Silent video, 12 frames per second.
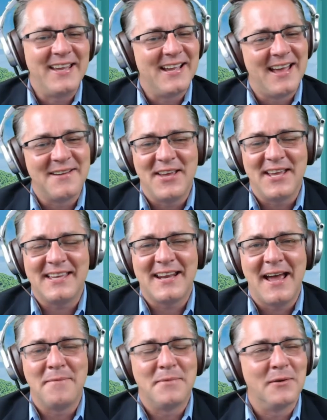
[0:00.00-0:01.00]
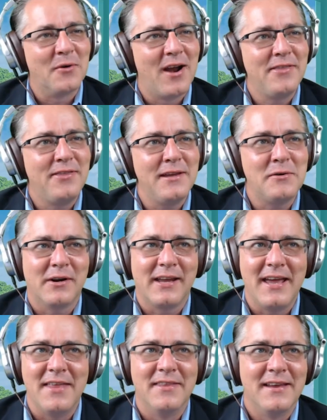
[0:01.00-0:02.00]
got to make it happen. I think we're
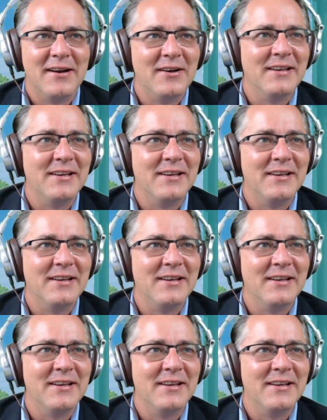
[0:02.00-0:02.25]
getting there.